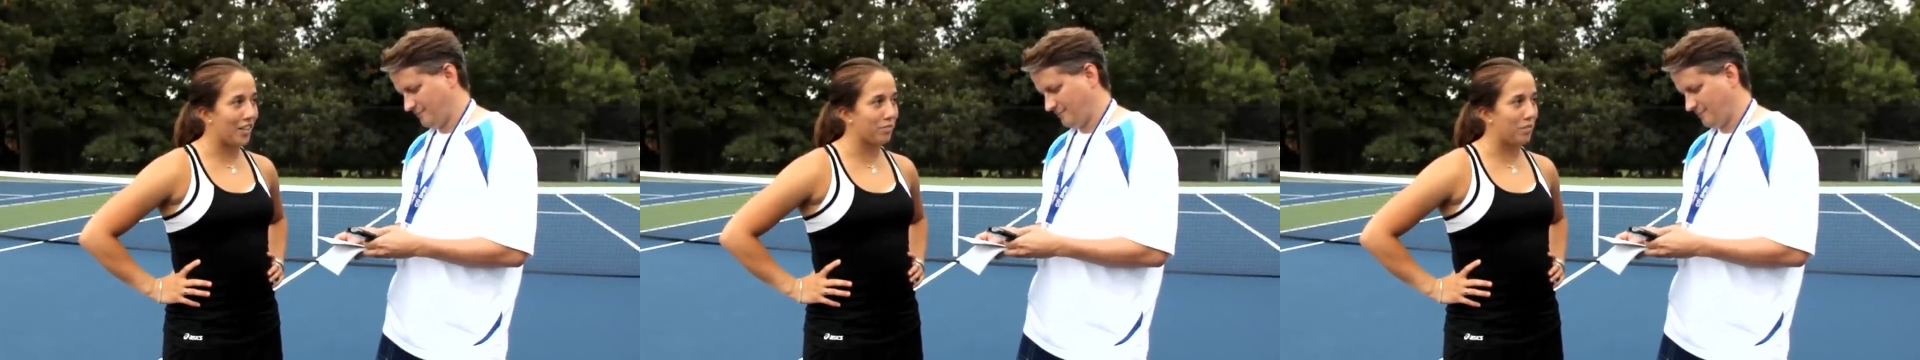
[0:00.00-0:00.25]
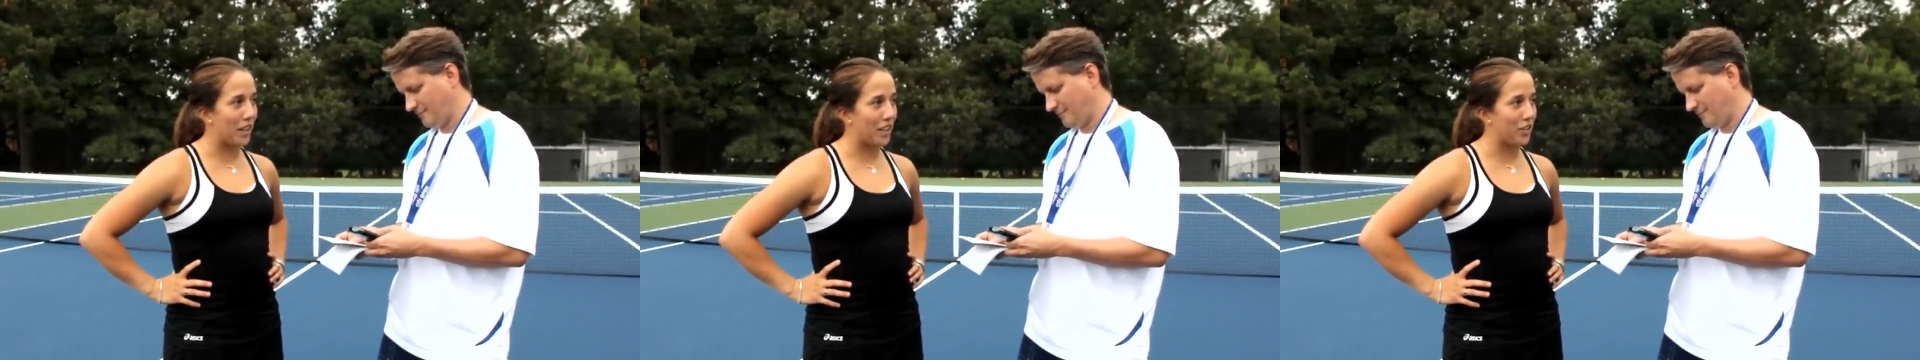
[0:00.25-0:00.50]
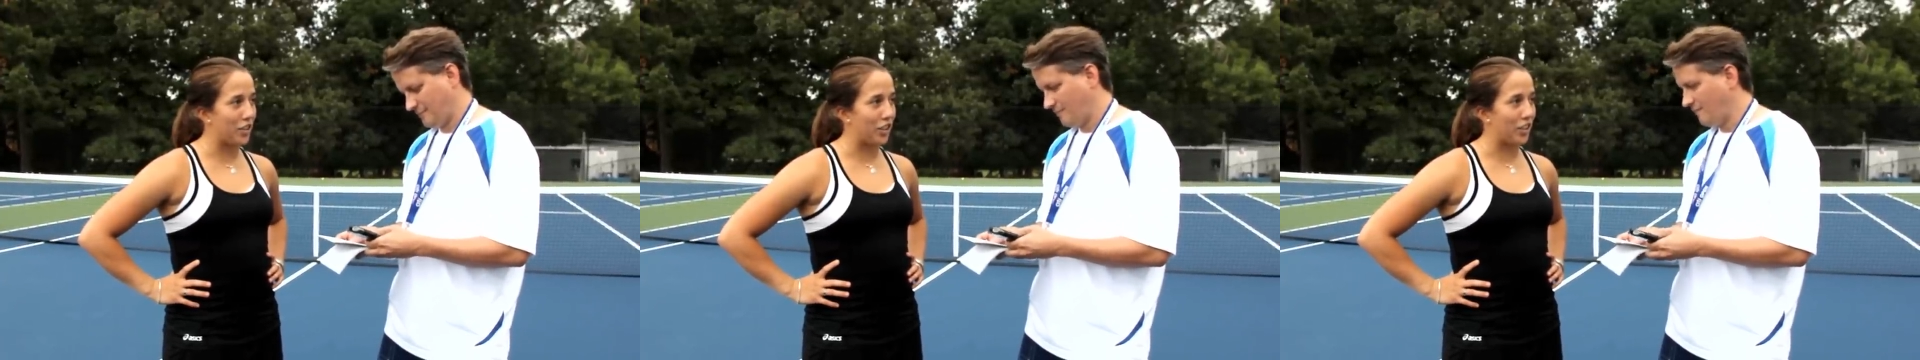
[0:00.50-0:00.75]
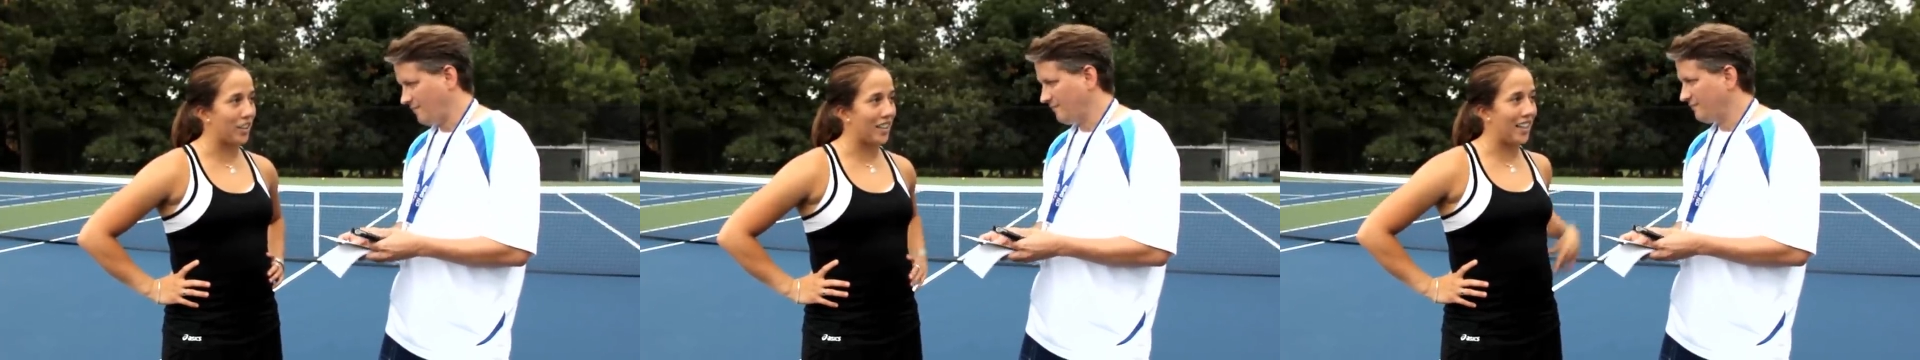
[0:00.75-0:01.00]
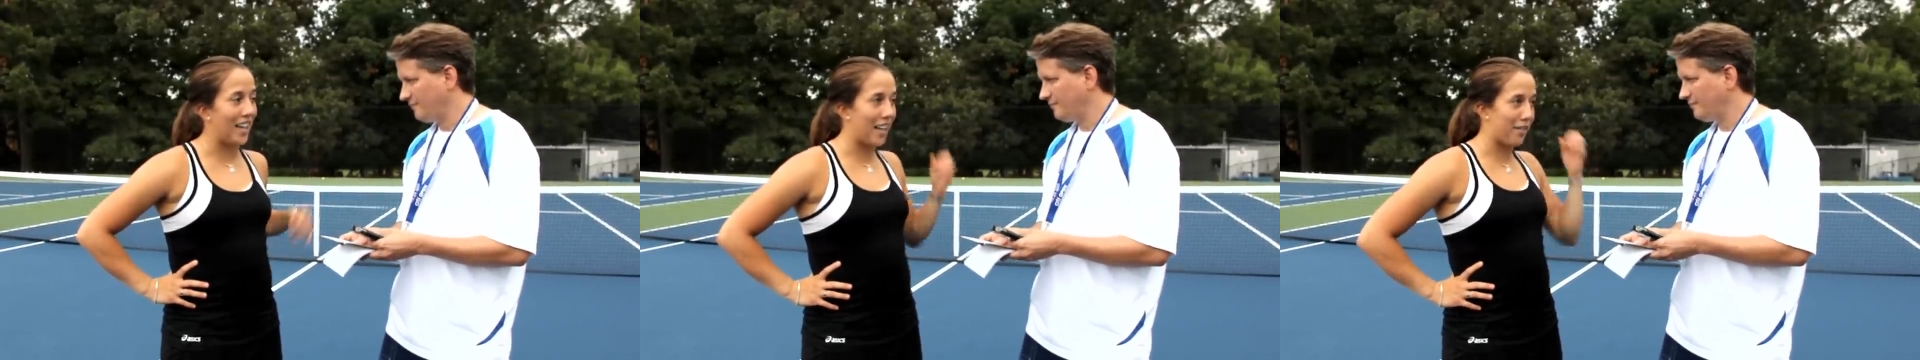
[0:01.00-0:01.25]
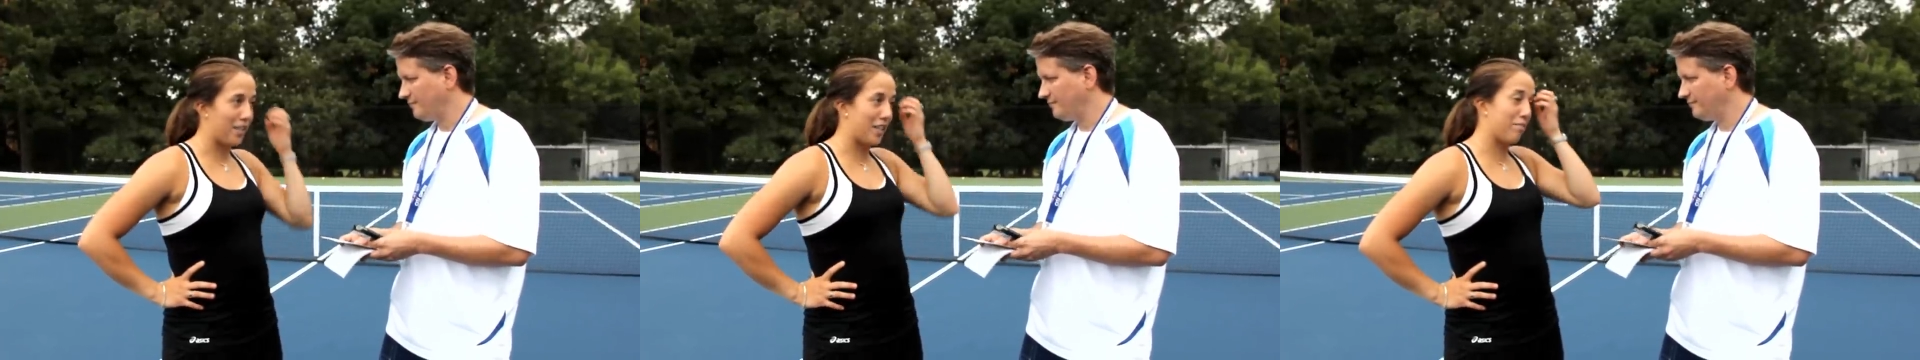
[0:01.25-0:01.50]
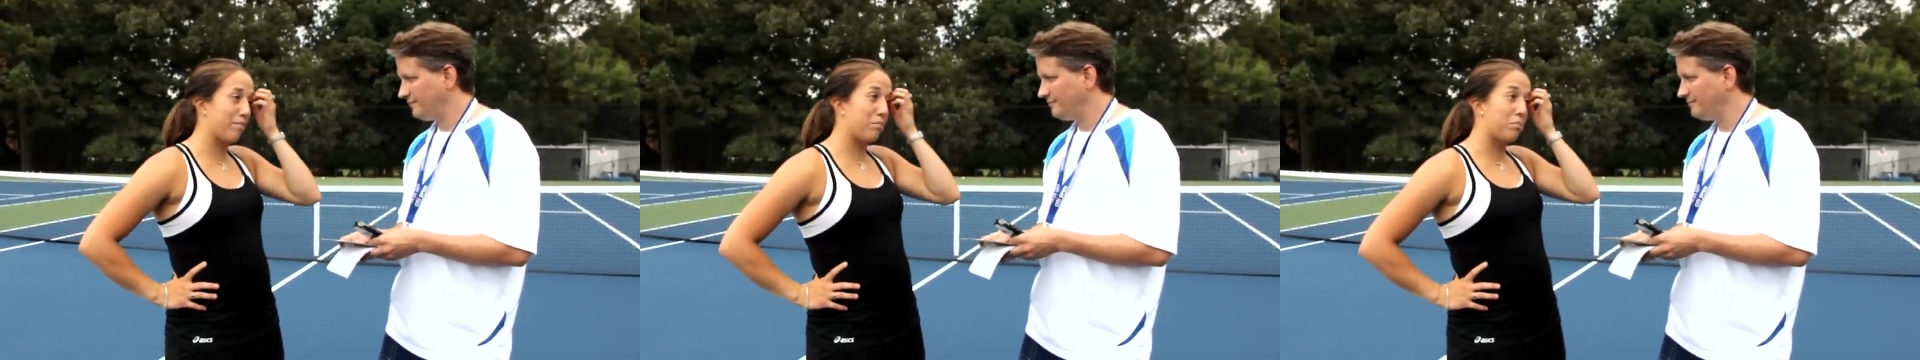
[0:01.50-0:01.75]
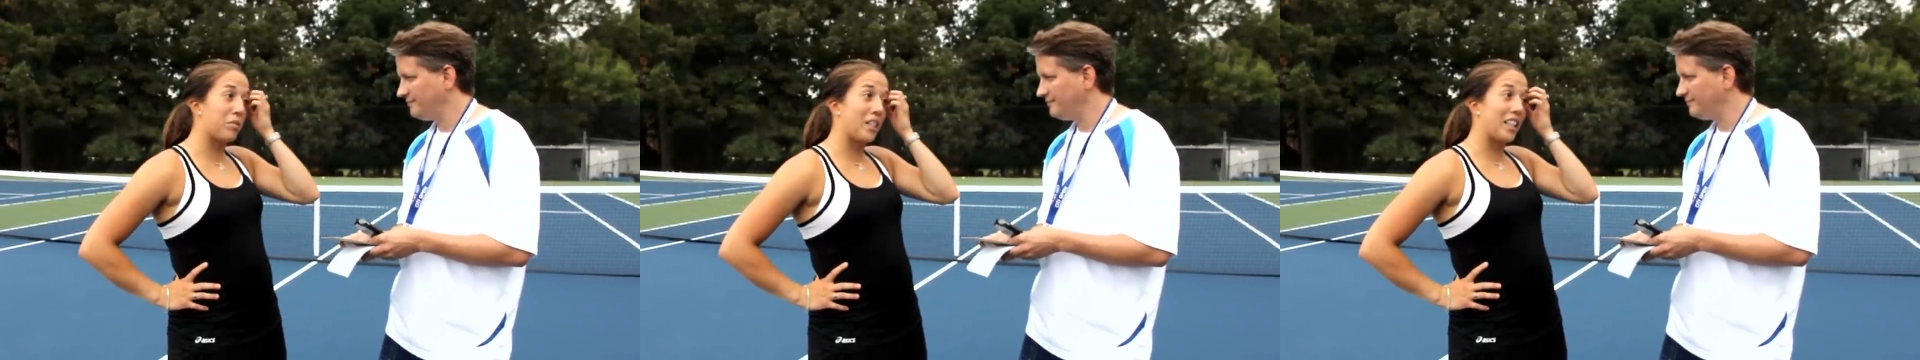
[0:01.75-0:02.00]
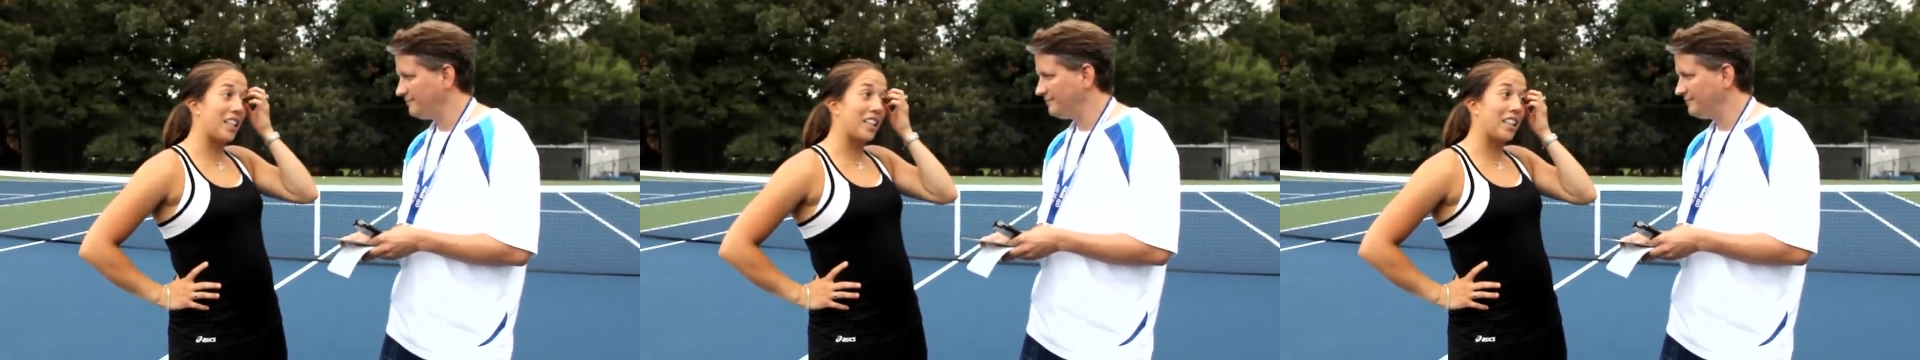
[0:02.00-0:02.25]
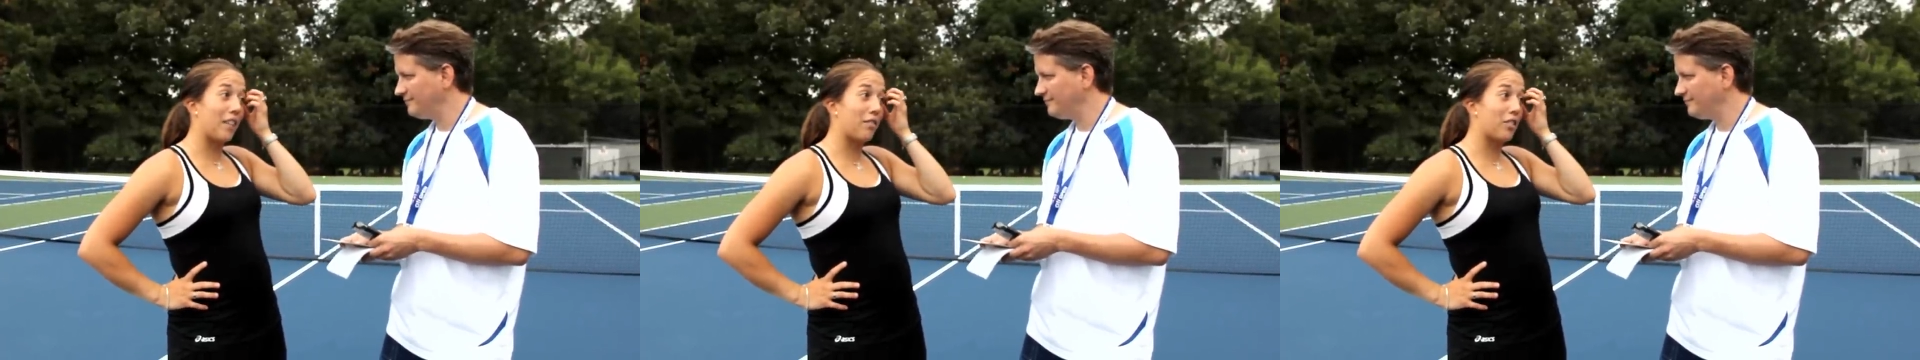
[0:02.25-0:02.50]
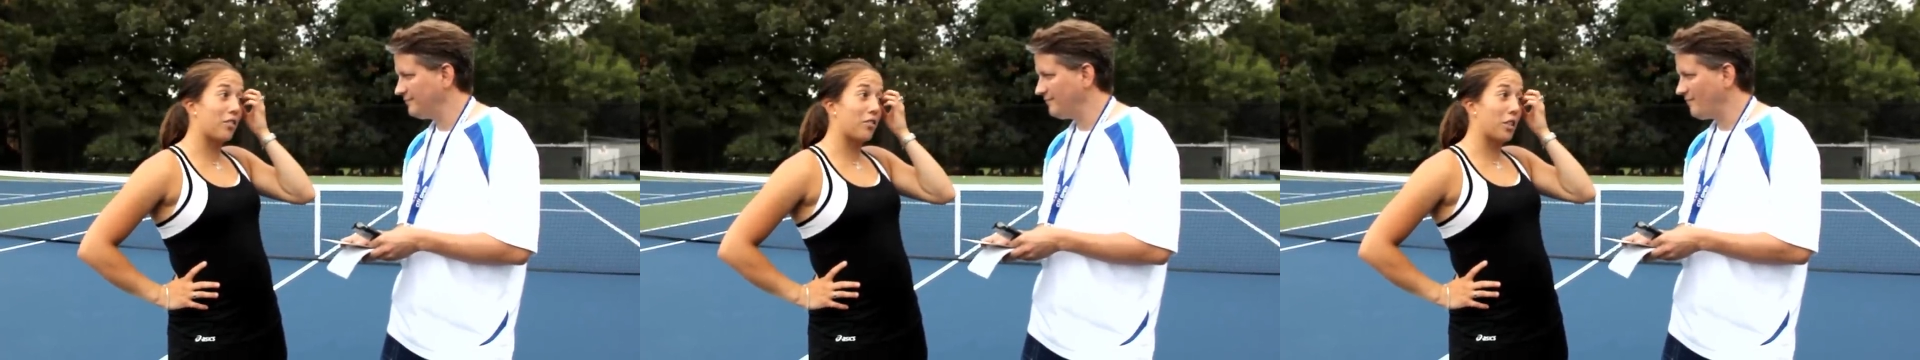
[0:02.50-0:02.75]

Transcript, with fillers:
Speaker 1: out and making sure that I have some pretty clever